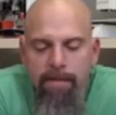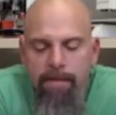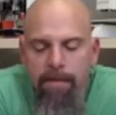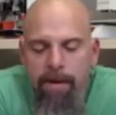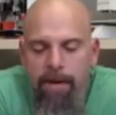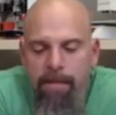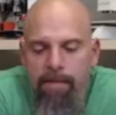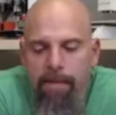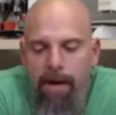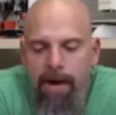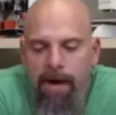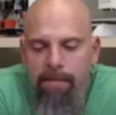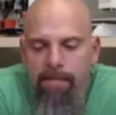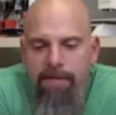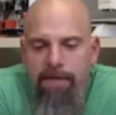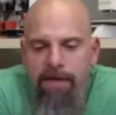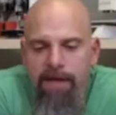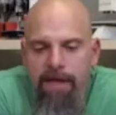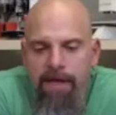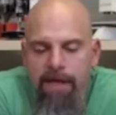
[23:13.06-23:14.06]
um, I'm
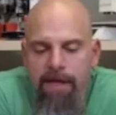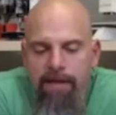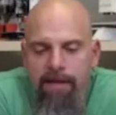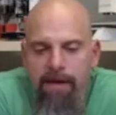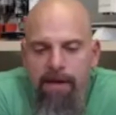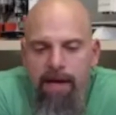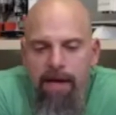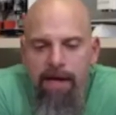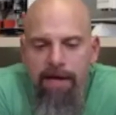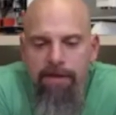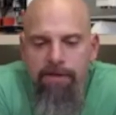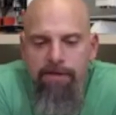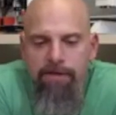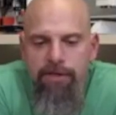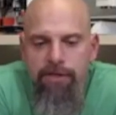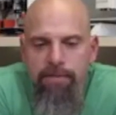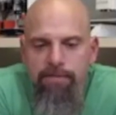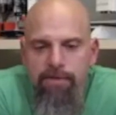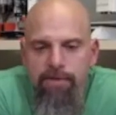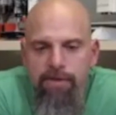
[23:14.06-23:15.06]
thinking that I could
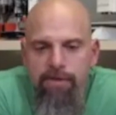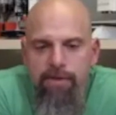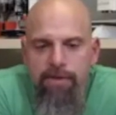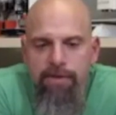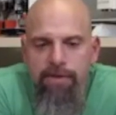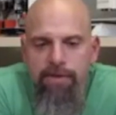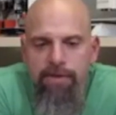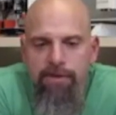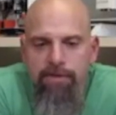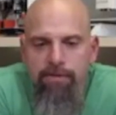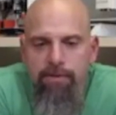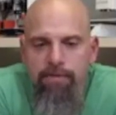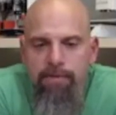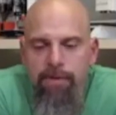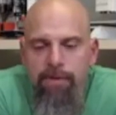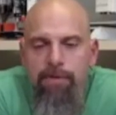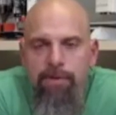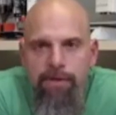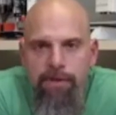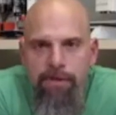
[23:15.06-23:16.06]
ship to a
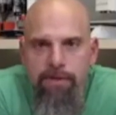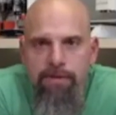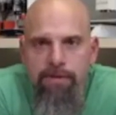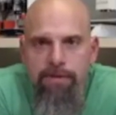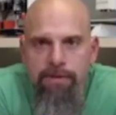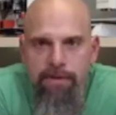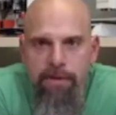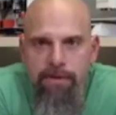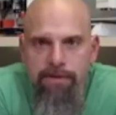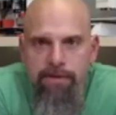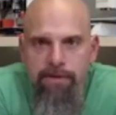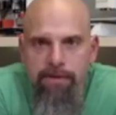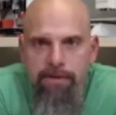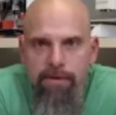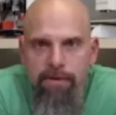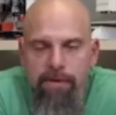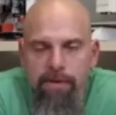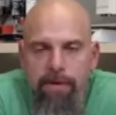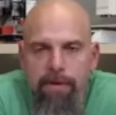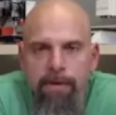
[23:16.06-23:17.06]
distribution center
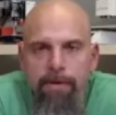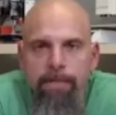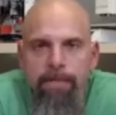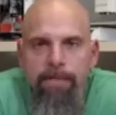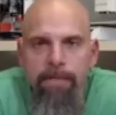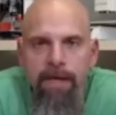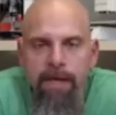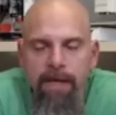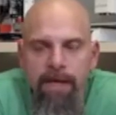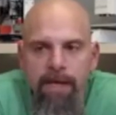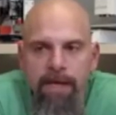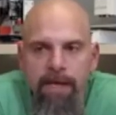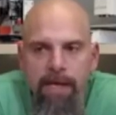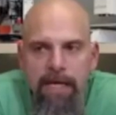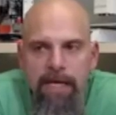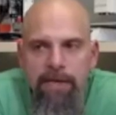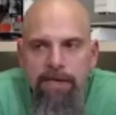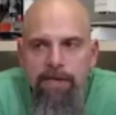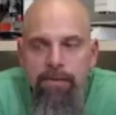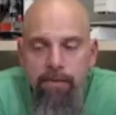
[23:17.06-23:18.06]
in
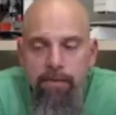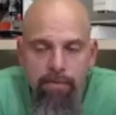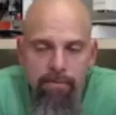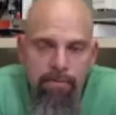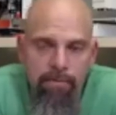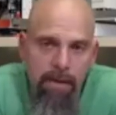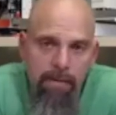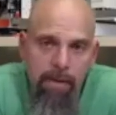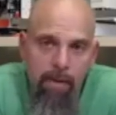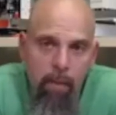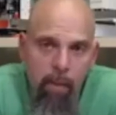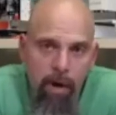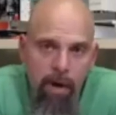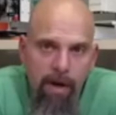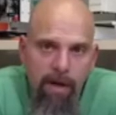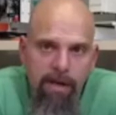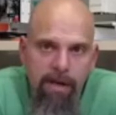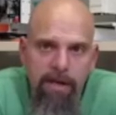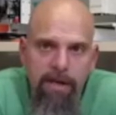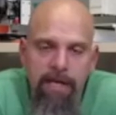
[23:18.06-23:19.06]
each, maybe
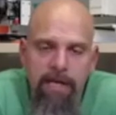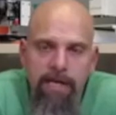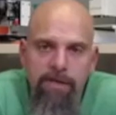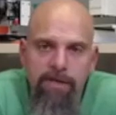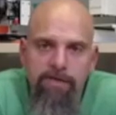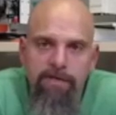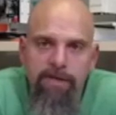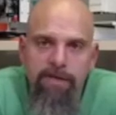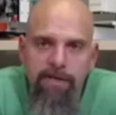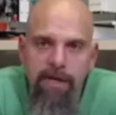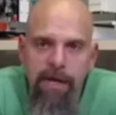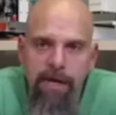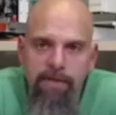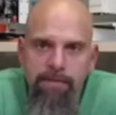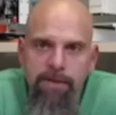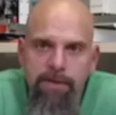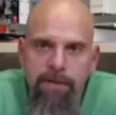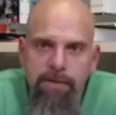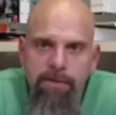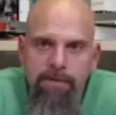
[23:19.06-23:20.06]
one in each of the time
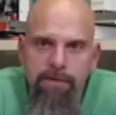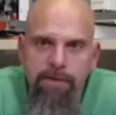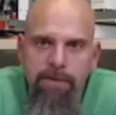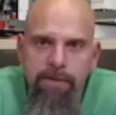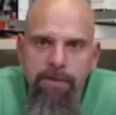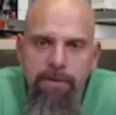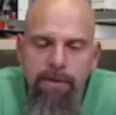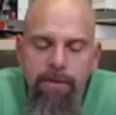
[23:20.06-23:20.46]
zones.